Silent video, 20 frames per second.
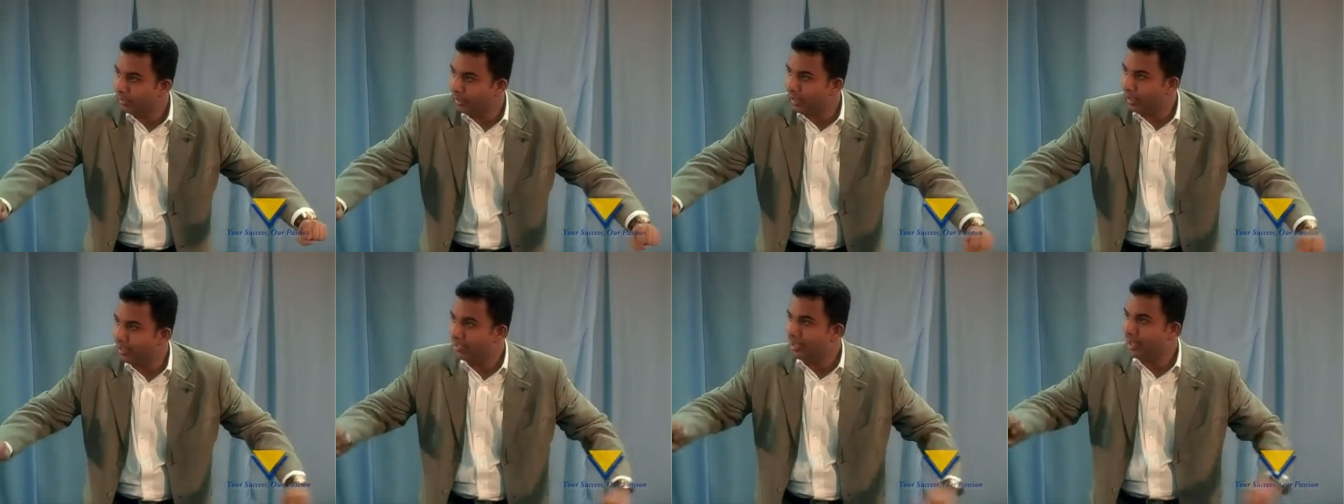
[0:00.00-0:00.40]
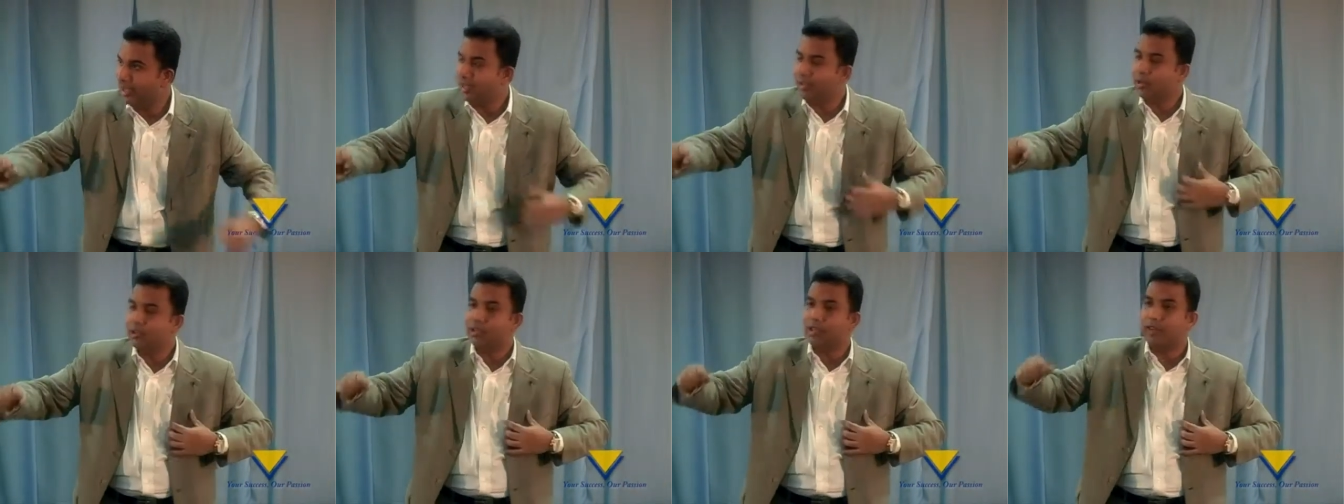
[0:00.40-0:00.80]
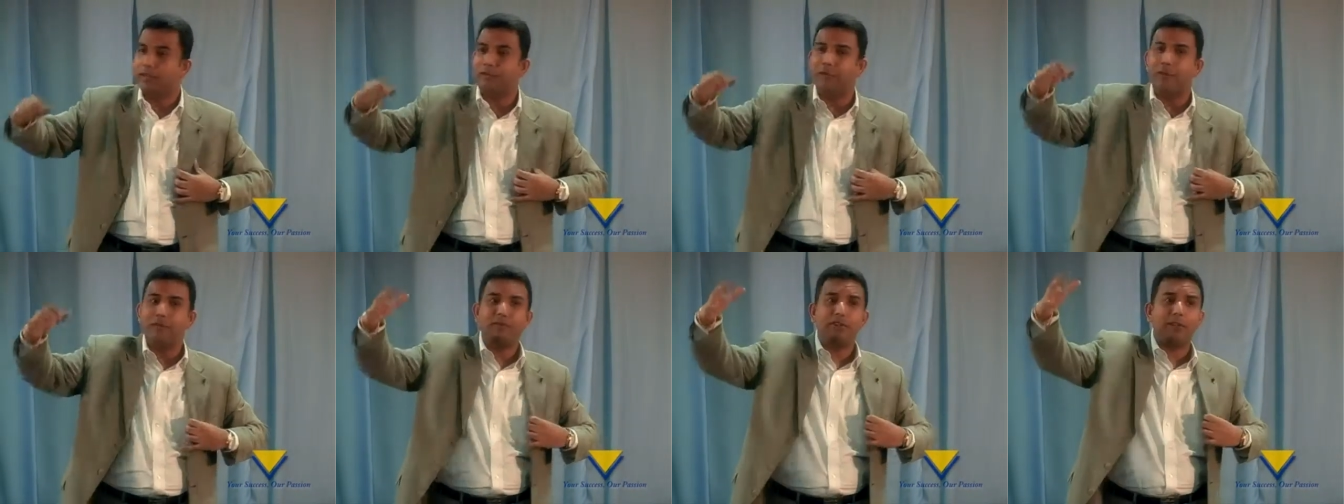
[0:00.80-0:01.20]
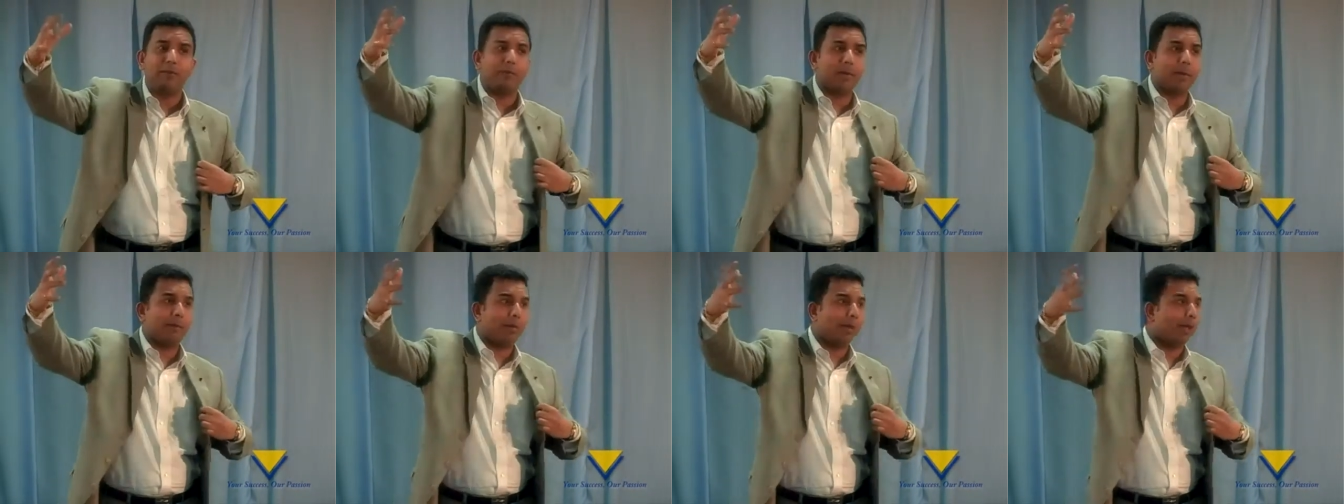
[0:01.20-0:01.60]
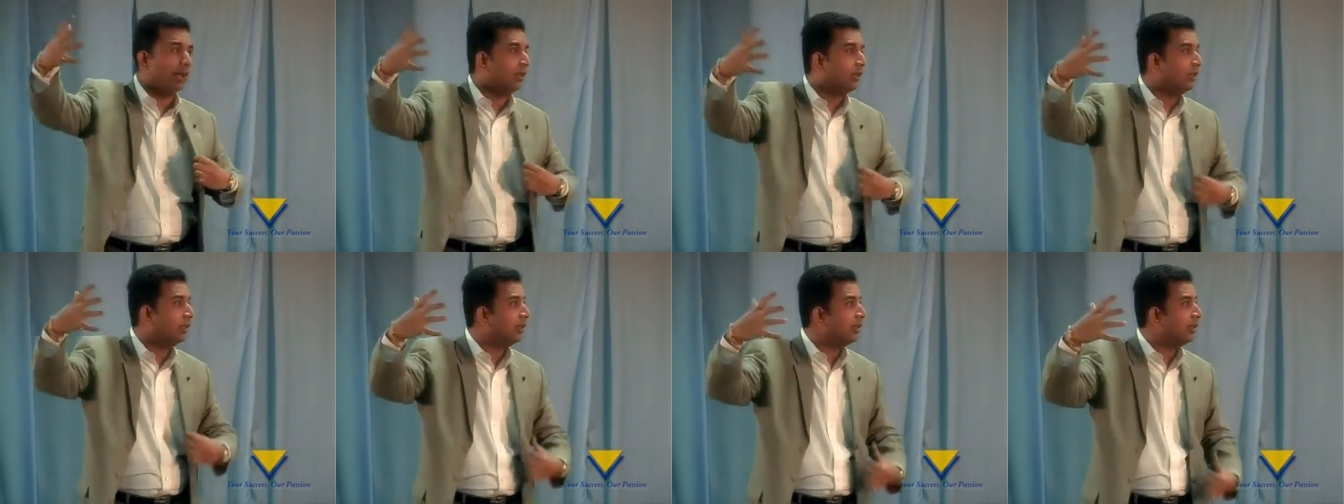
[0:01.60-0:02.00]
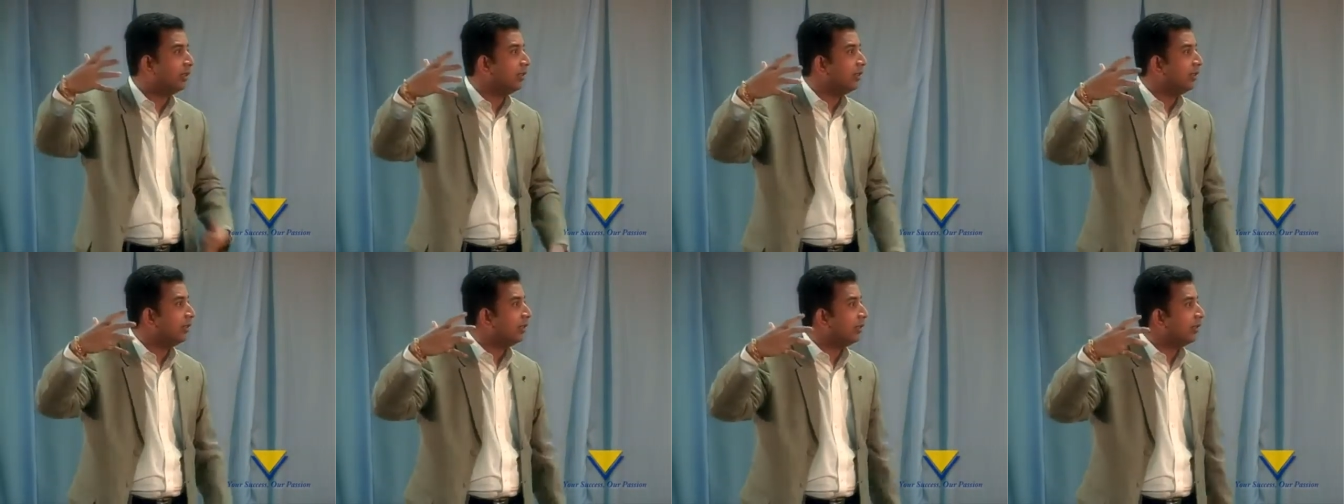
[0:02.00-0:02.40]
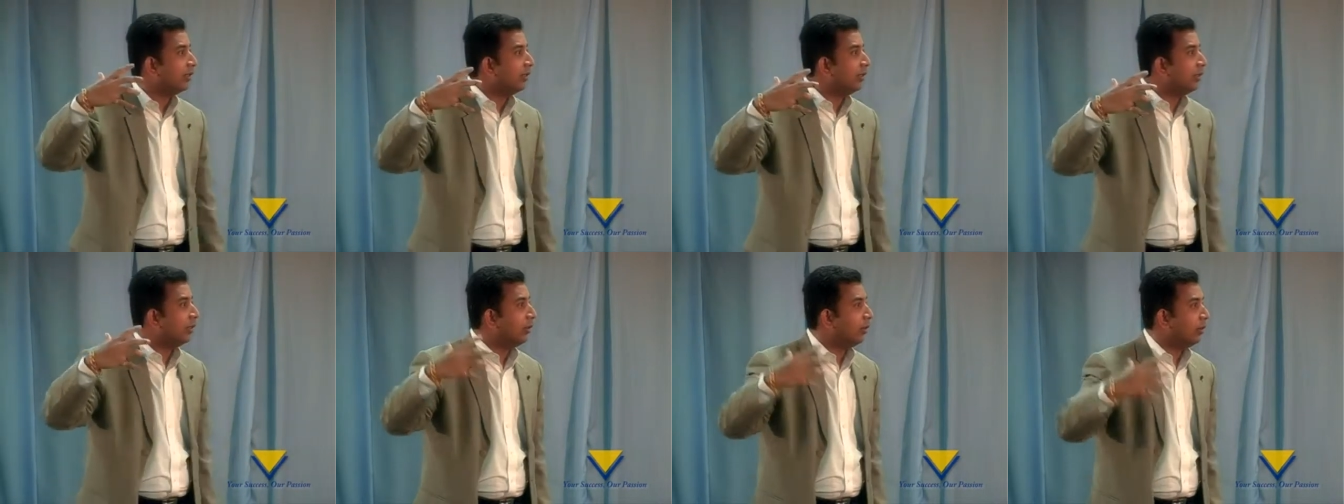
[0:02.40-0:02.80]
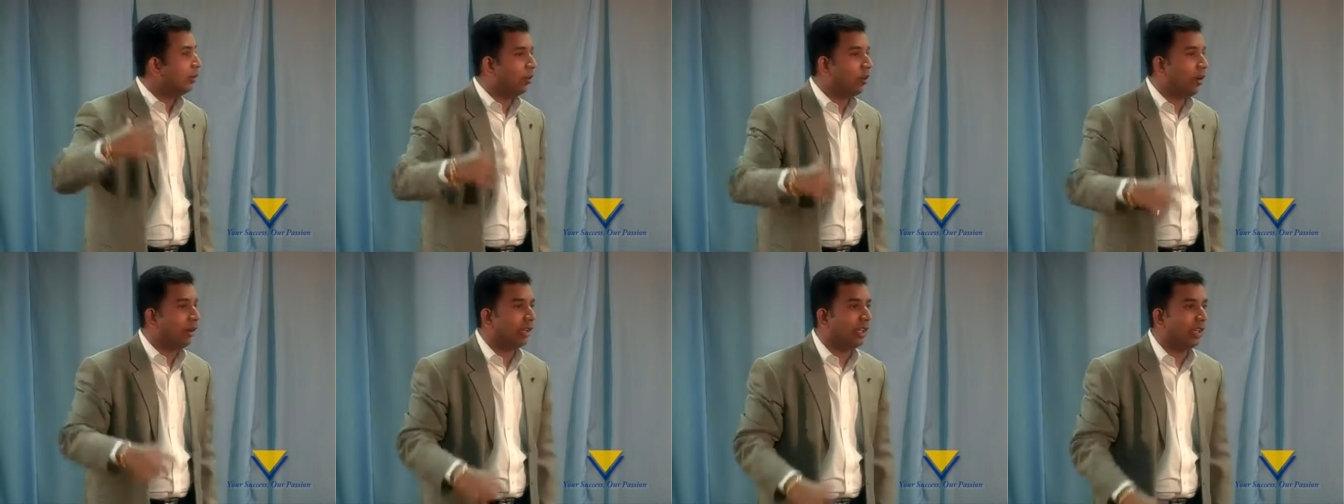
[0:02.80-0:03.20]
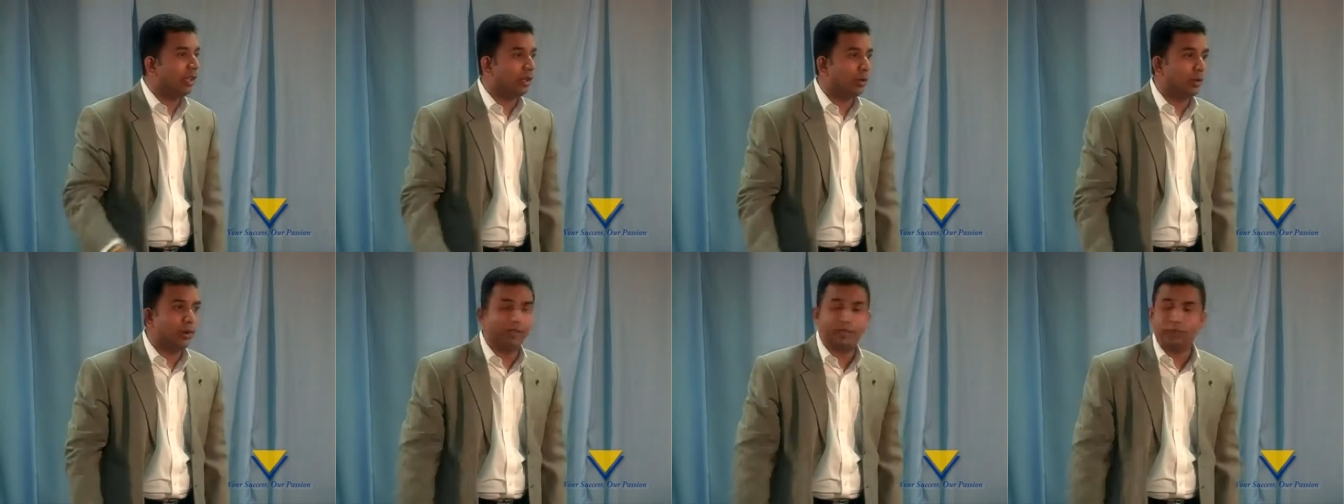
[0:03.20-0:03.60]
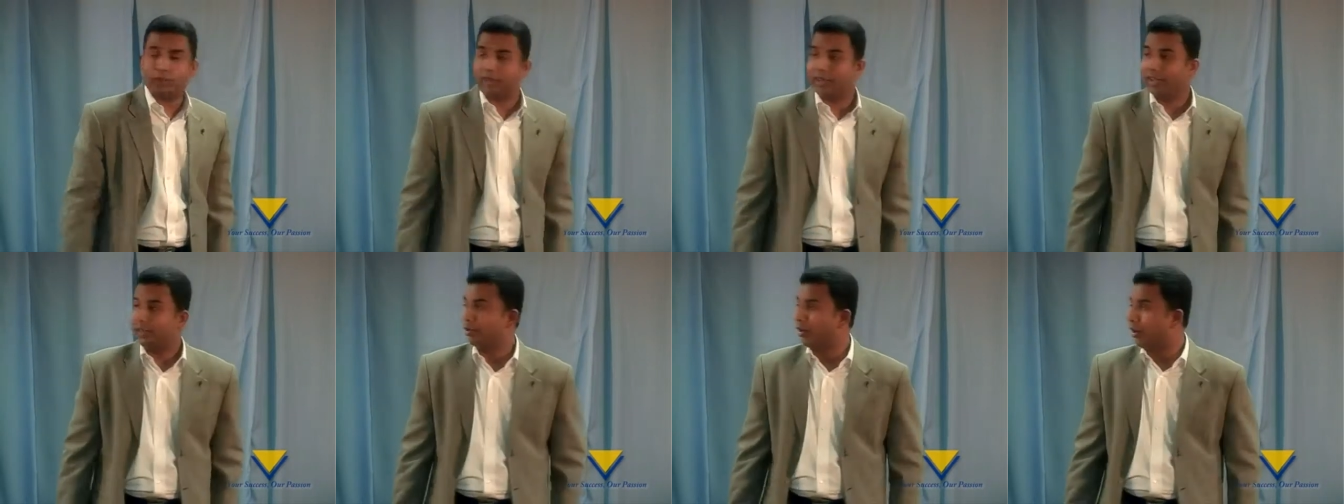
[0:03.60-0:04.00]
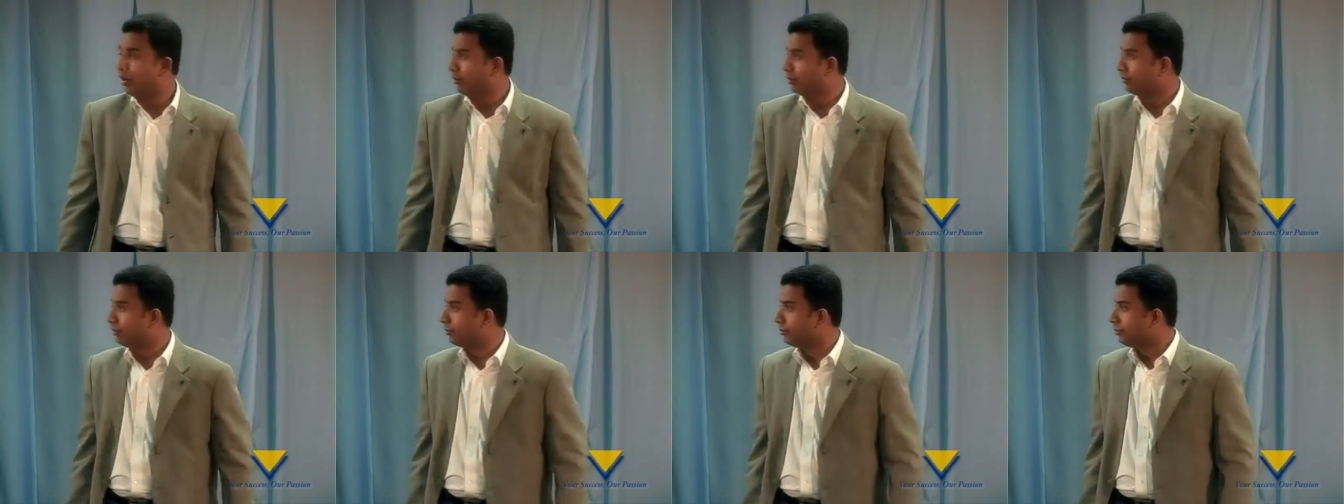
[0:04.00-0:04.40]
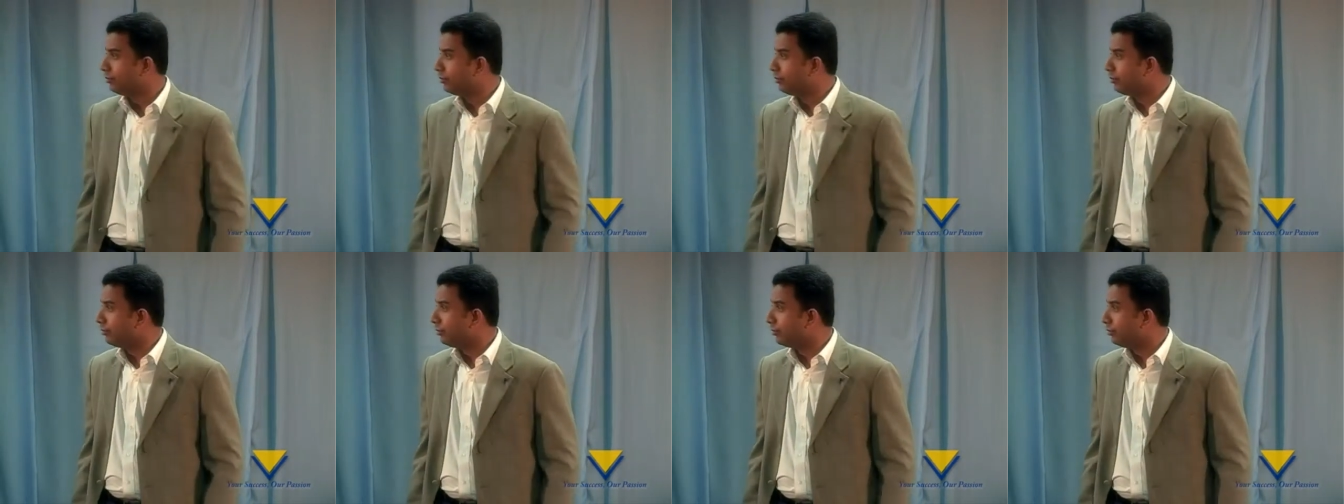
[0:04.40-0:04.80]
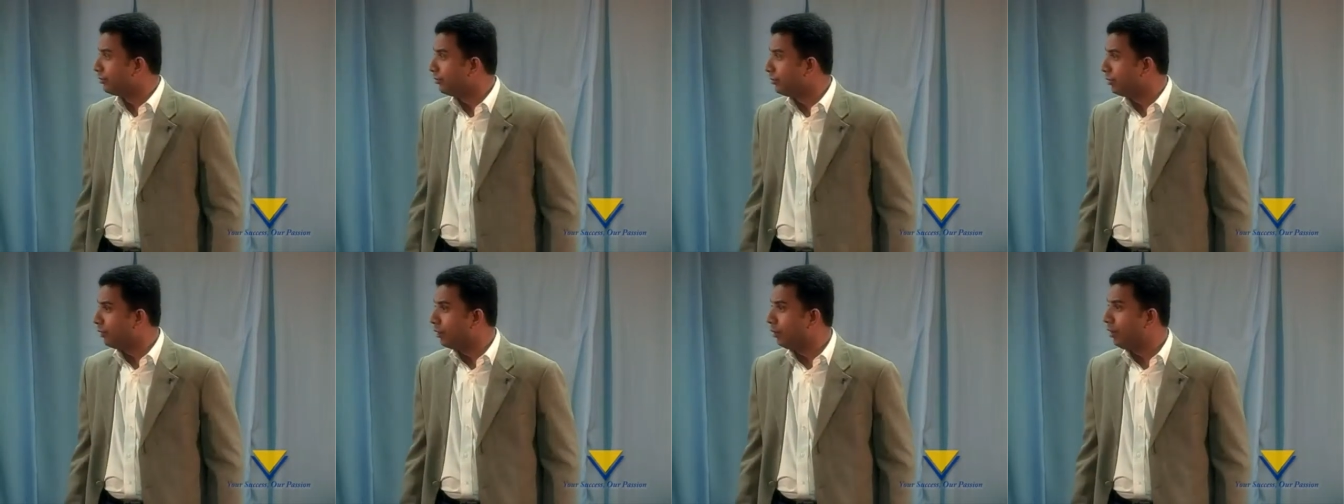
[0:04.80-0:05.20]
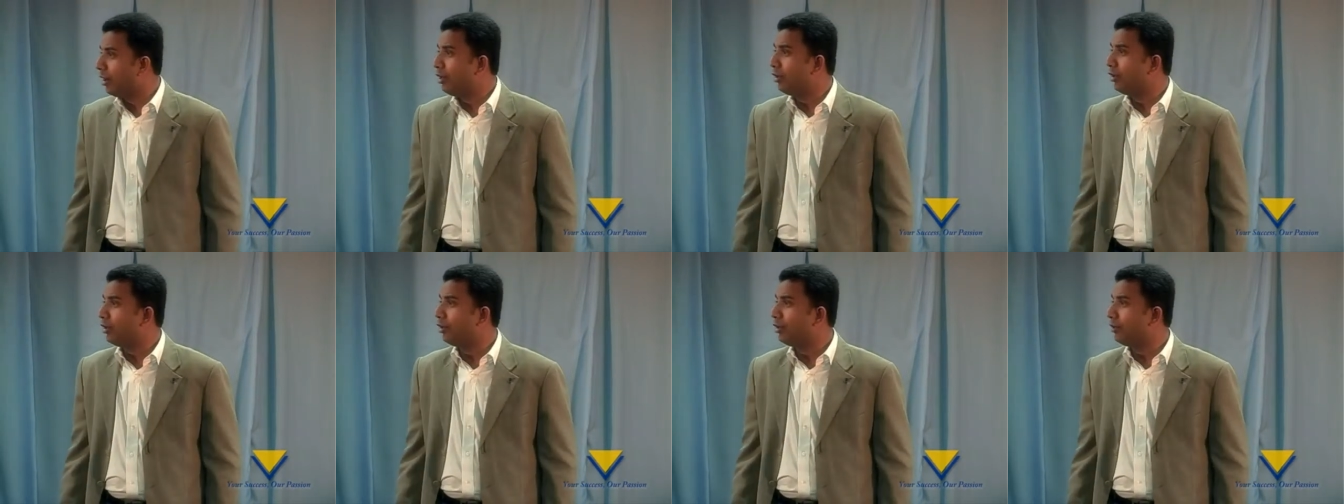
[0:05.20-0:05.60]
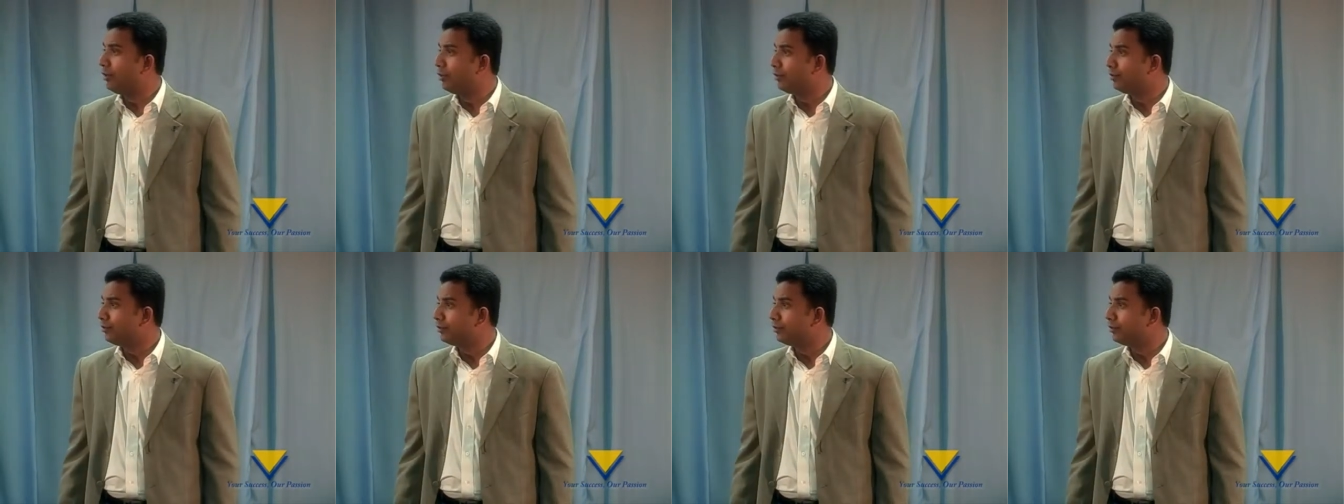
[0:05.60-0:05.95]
And suddenly you see 50 people walking towards your restaurant. What are you going to do?